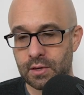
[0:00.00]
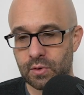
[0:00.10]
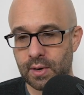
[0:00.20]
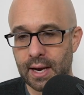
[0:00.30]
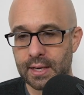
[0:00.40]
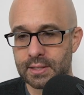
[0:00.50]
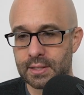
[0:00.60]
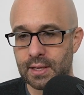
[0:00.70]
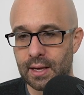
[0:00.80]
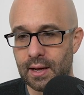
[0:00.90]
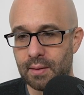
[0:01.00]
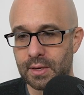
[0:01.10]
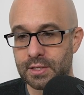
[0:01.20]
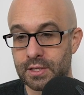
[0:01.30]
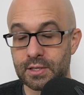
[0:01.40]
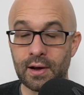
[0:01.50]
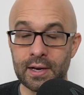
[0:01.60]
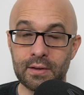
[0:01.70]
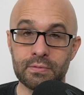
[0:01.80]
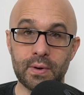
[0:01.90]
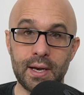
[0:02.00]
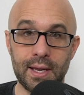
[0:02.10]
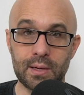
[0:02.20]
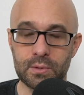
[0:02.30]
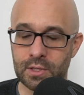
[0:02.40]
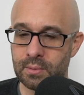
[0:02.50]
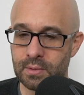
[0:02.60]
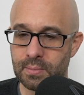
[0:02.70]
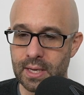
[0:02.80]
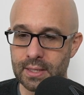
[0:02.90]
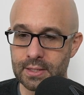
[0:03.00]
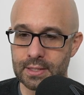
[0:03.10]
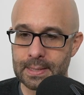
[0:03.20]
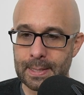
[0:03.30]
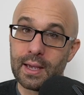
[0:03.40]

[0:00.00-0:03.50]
create a society of free and equal human beings.